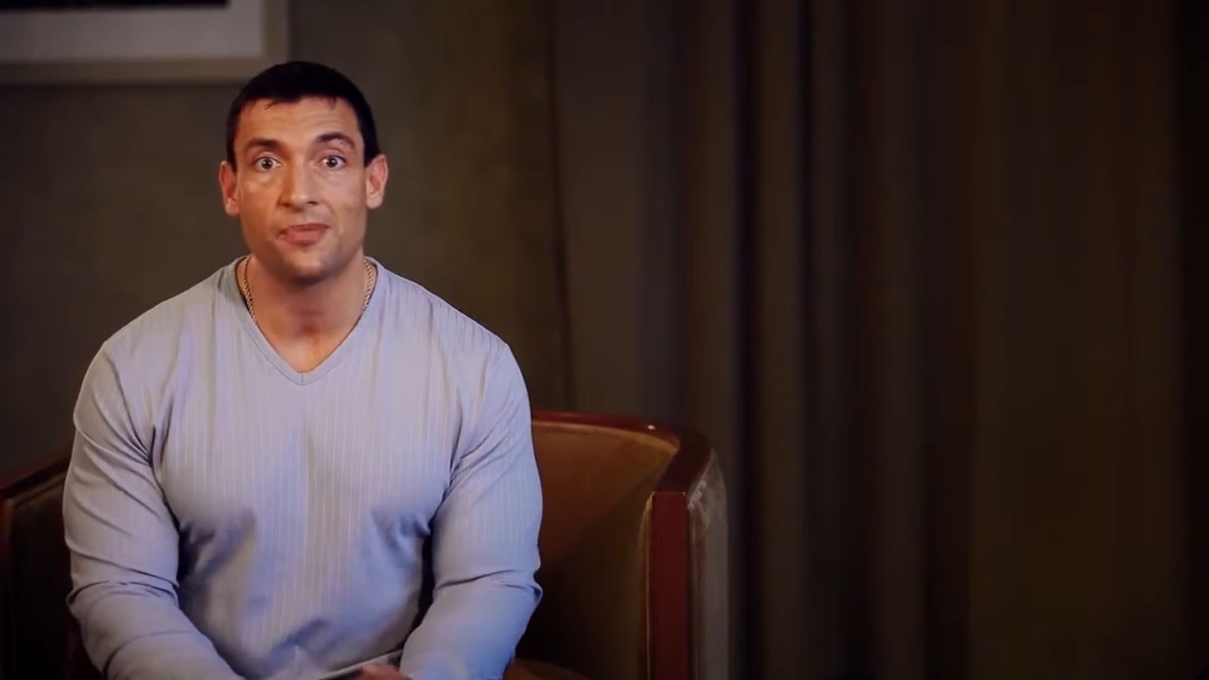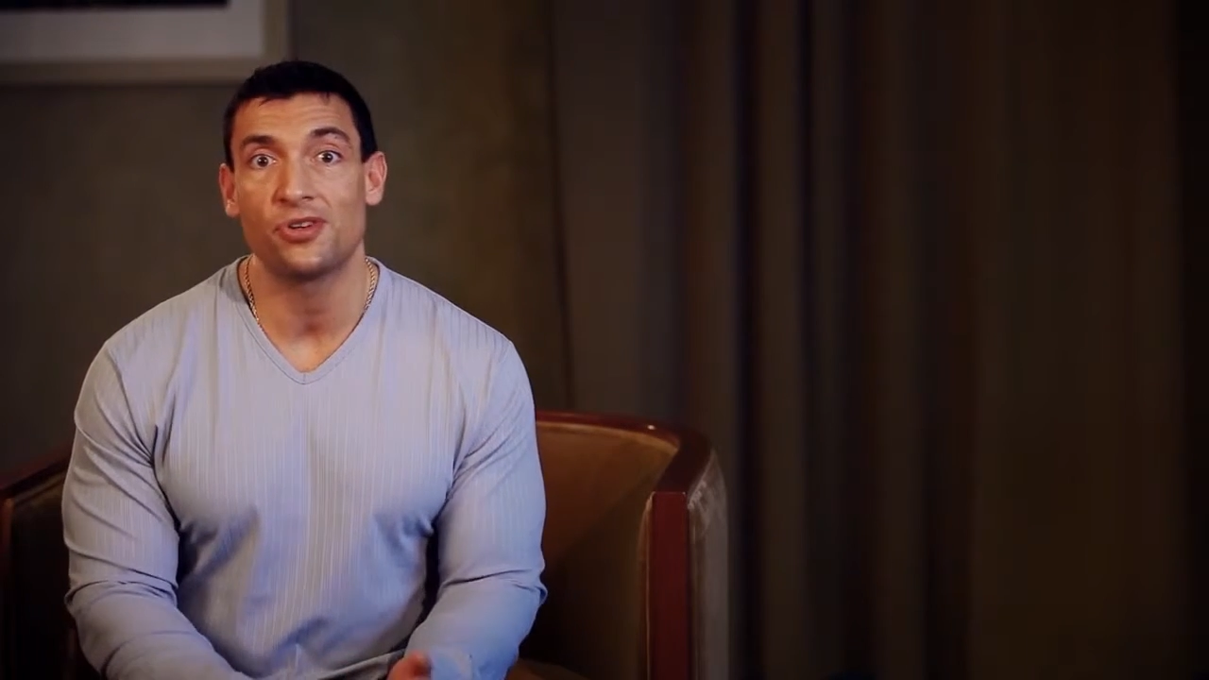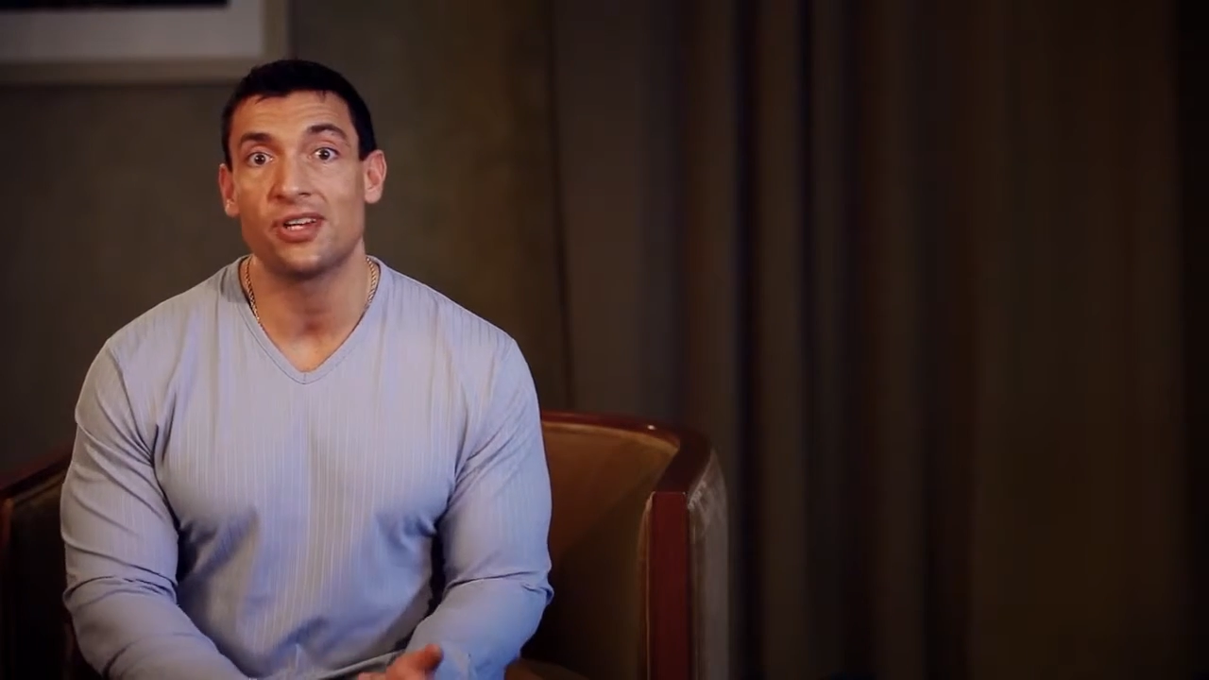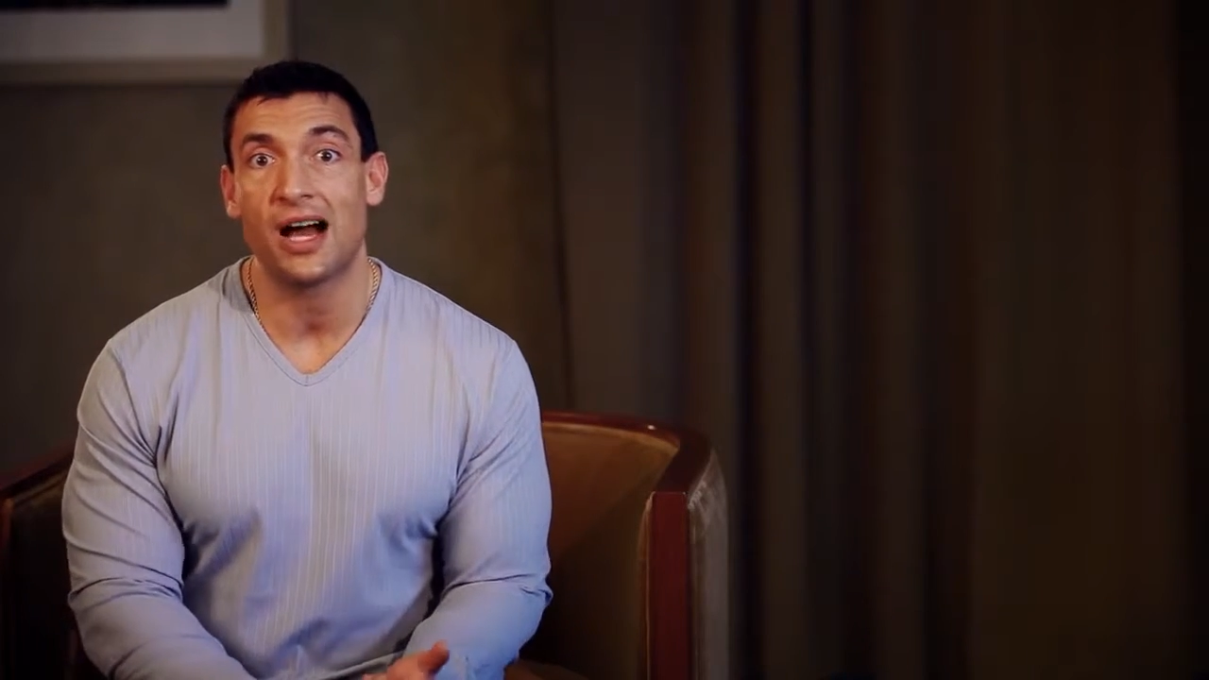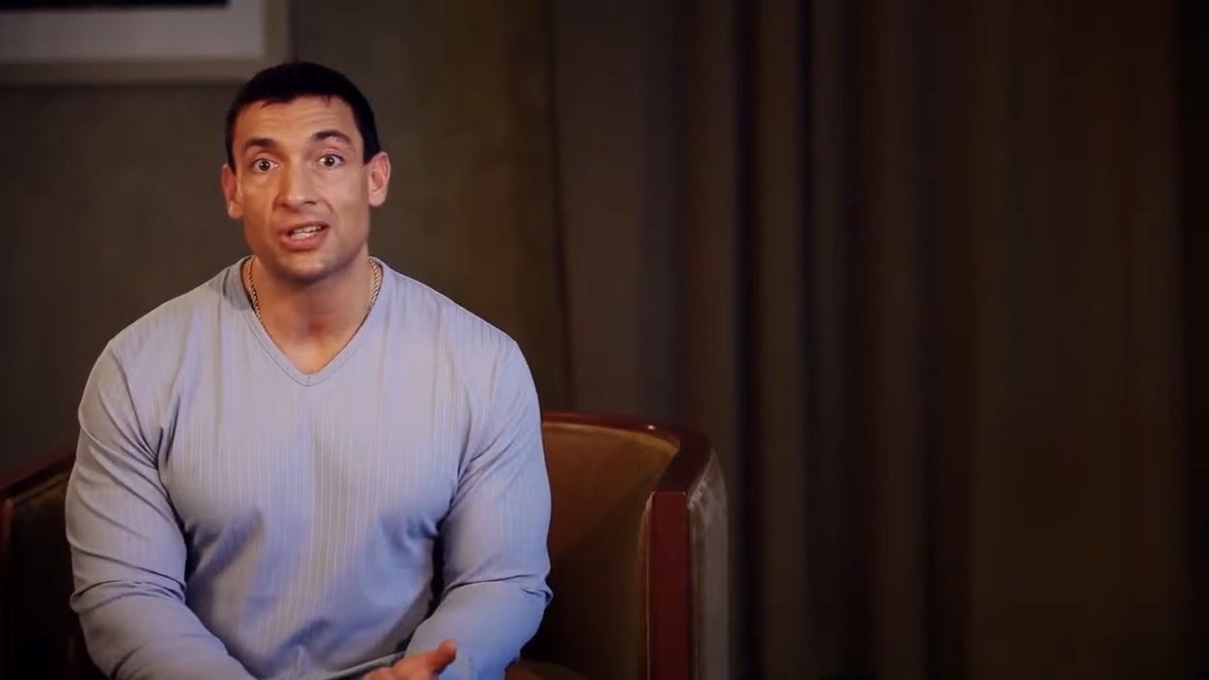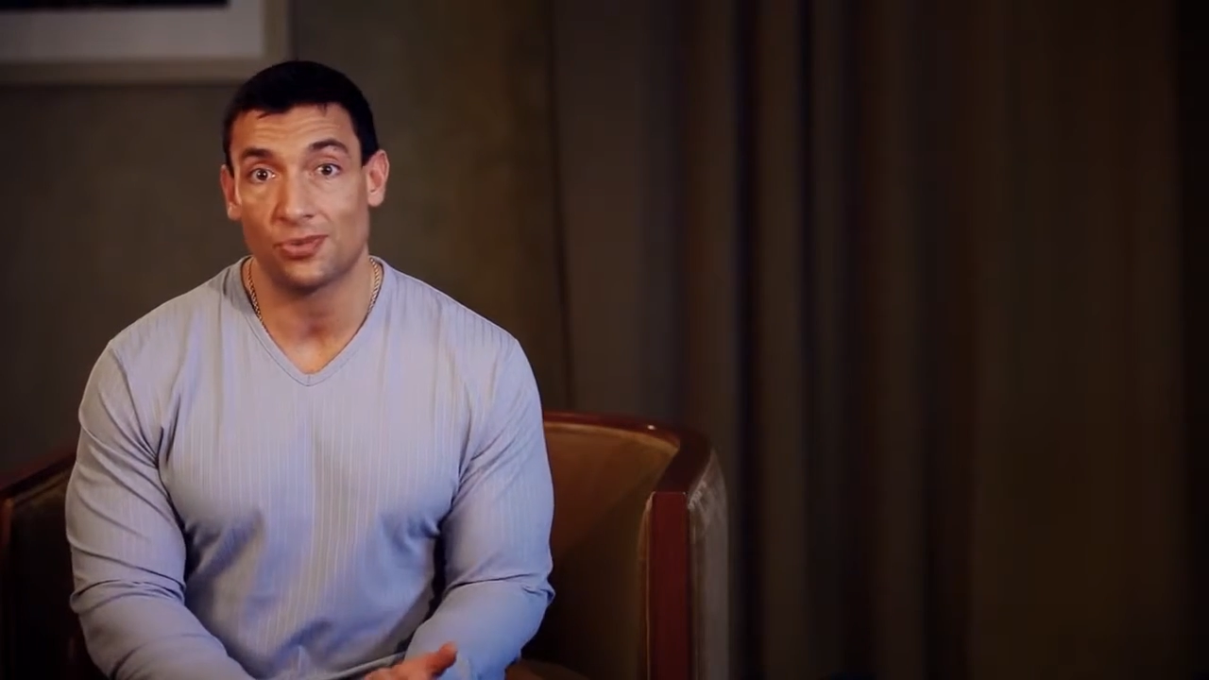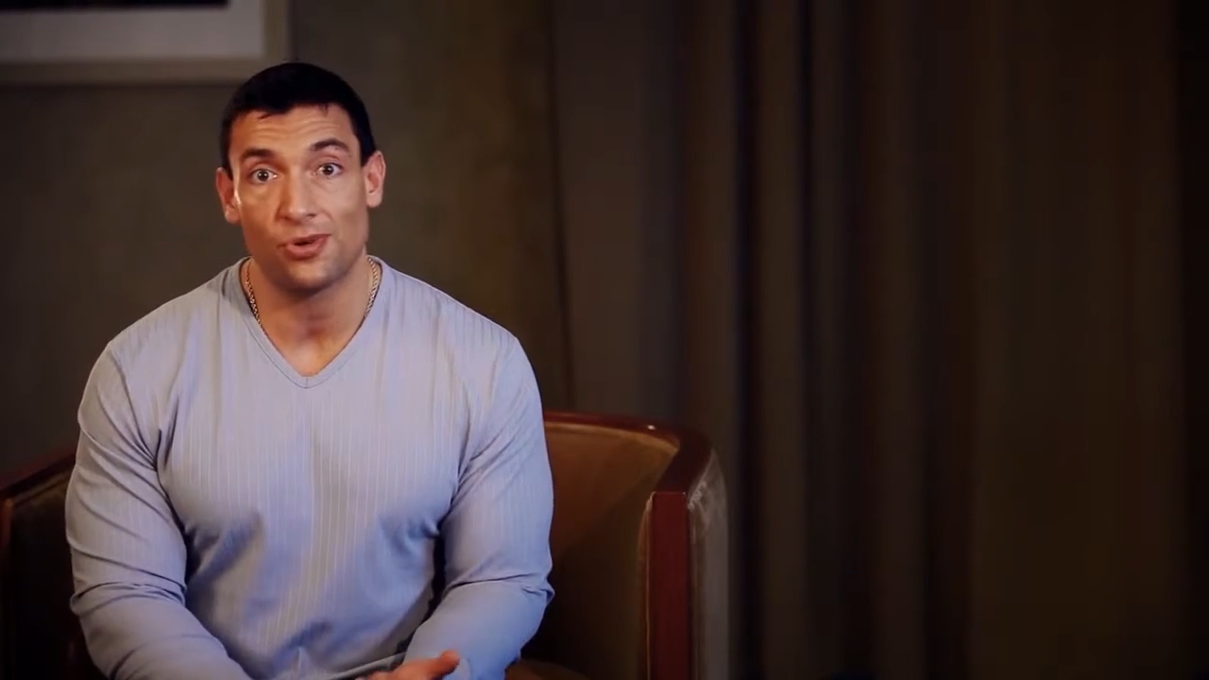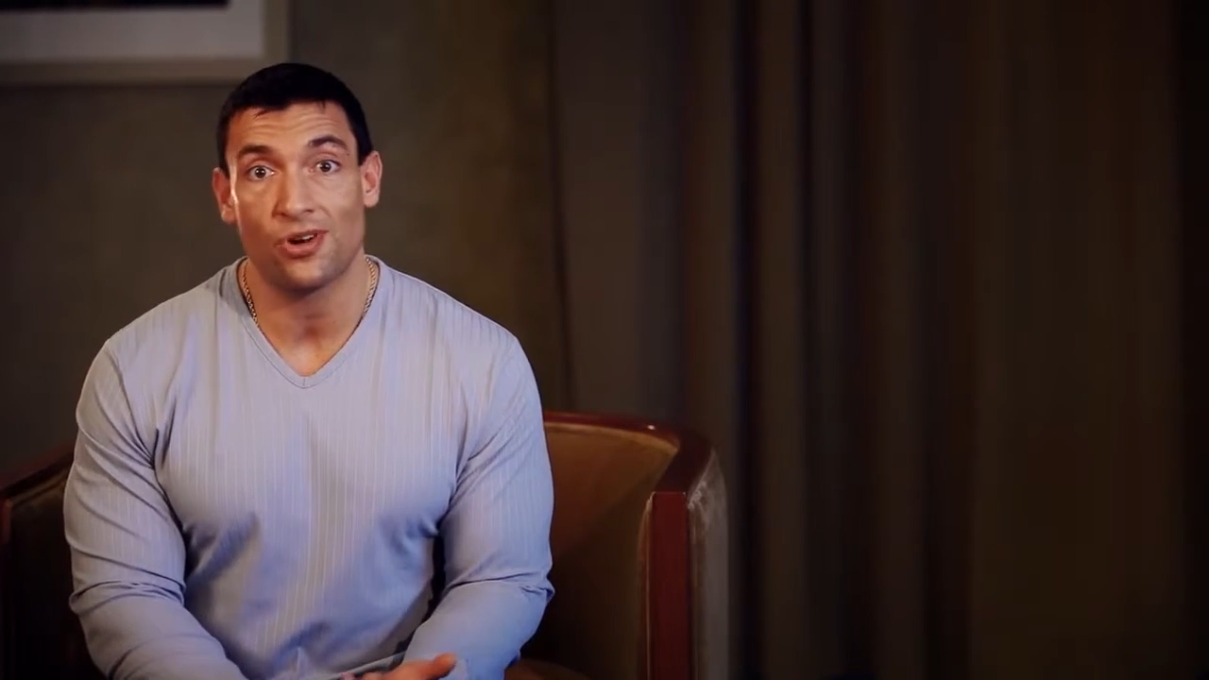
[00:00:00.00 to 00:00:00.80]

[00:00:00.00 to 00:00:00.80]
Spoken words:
Your doctor will